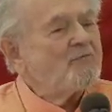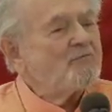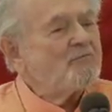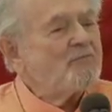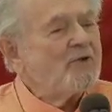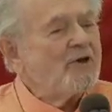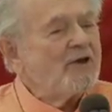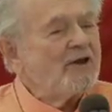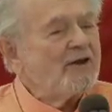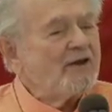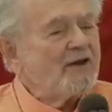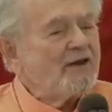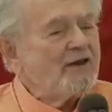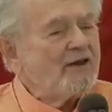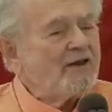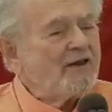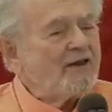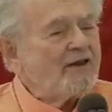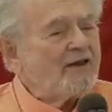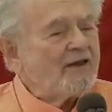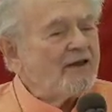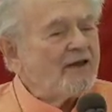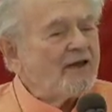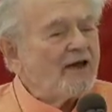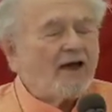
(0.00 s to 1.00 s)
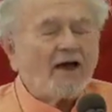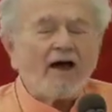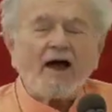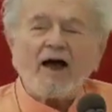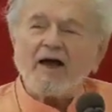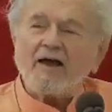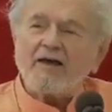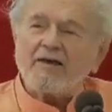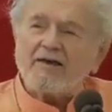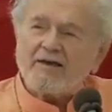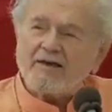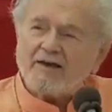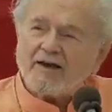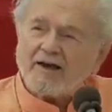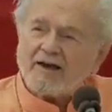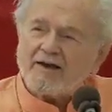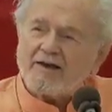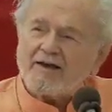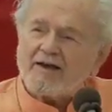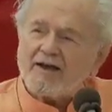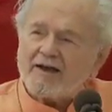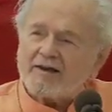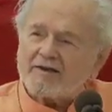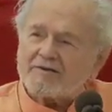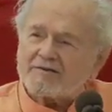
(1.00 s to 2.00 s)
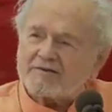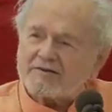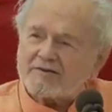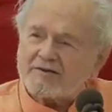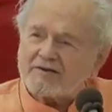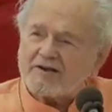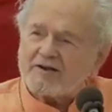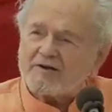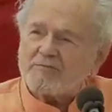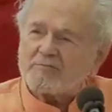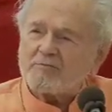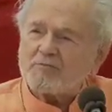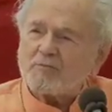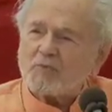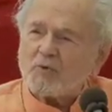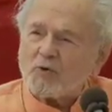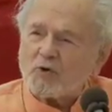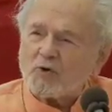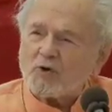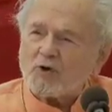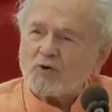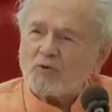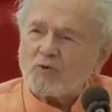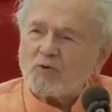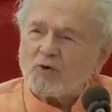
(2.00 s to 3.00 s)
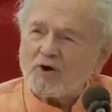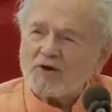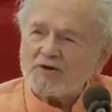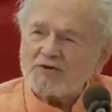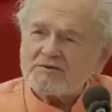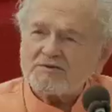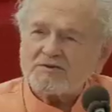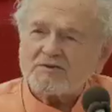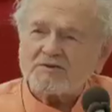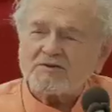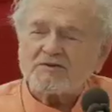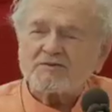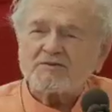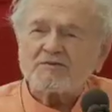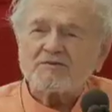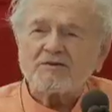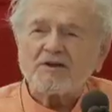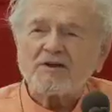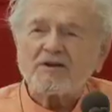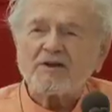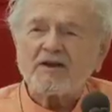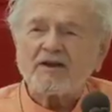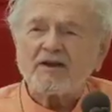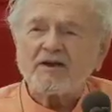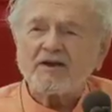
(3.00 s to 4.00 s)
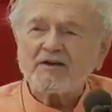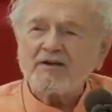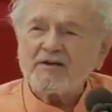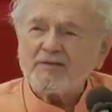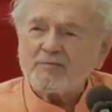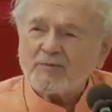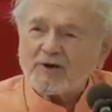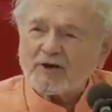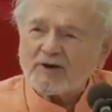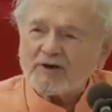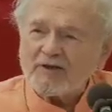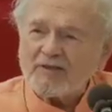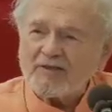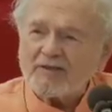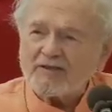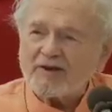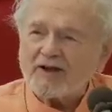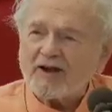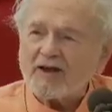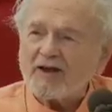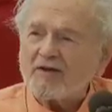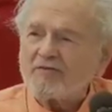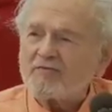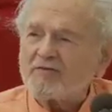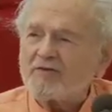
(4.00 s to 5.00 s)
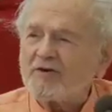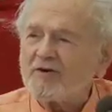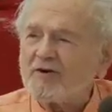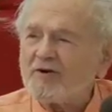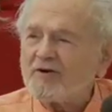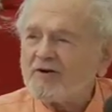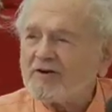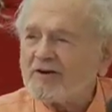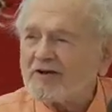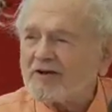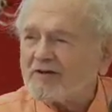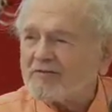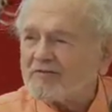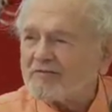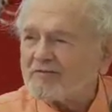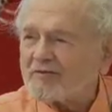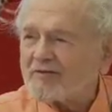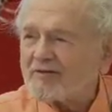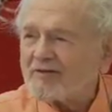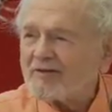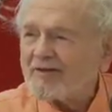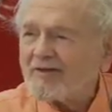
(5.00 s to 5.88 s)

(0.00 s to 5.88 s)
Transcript: But I asked him more questions than anybody that I ever heard of.